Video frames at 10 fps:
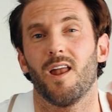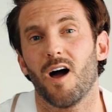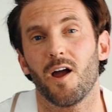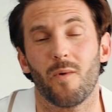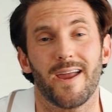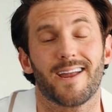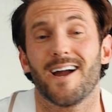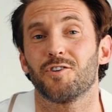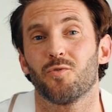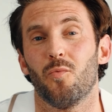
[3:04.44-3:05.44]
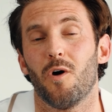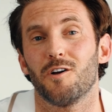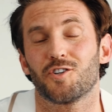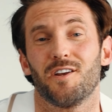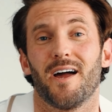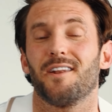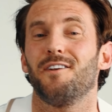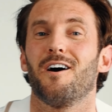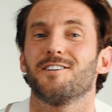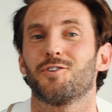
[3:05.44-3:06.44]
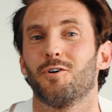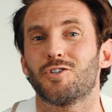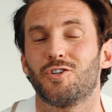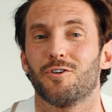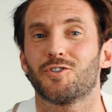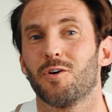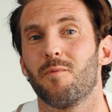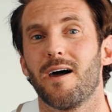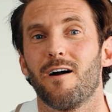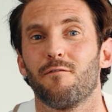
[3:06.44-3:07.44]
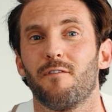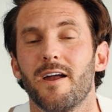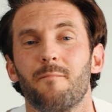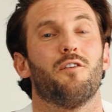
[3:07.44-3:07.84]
A lightweight casual watch can add a nice touch to your summer outfit,